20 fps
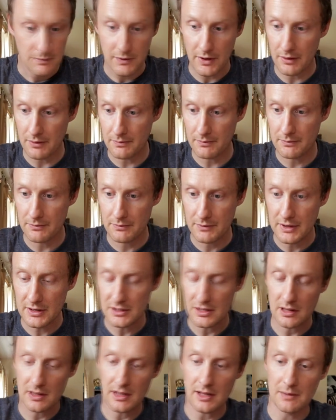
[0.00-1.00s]
Now,
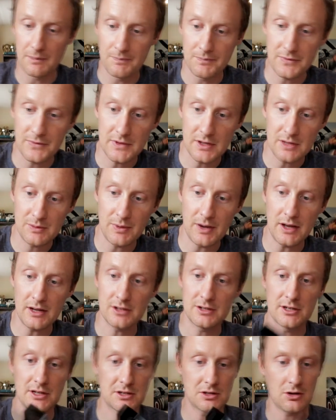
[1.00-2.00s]
here's the thing, this
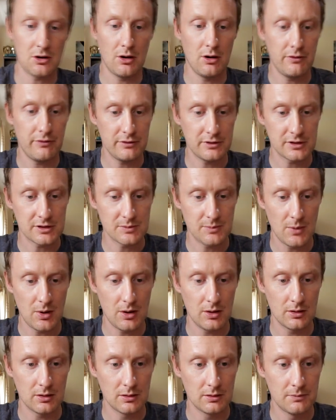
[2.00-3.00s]
battery tray is awfully
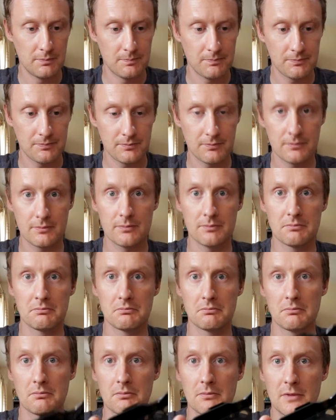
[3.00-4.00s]
small.
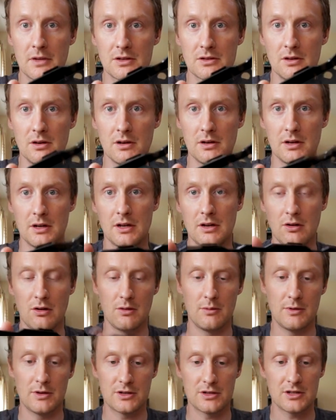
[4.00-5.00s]
It's not an
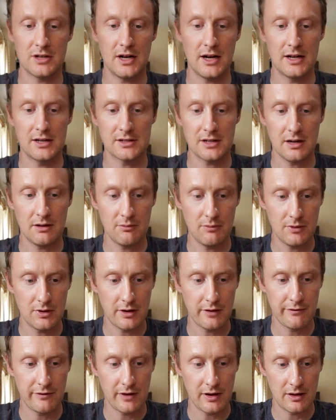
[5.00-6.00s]
enormous size. I
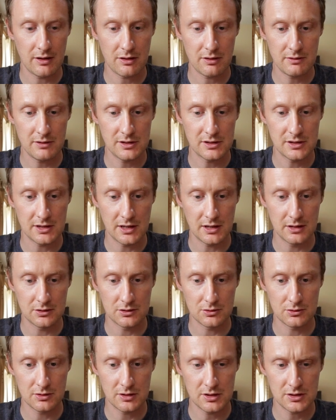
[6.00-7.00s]
want to fit a 3-cell,
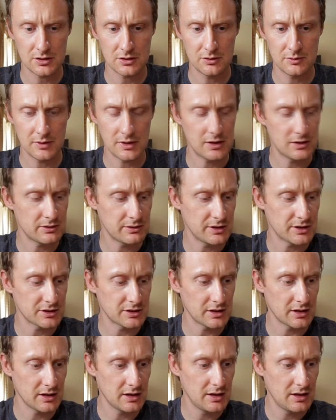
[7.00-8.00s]
so that's going to be
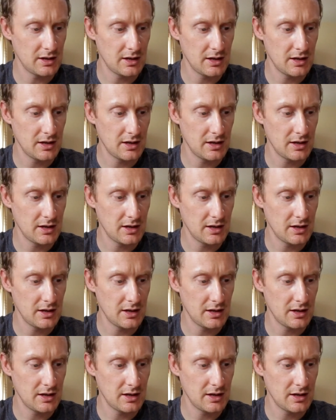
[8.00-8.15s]
interesting.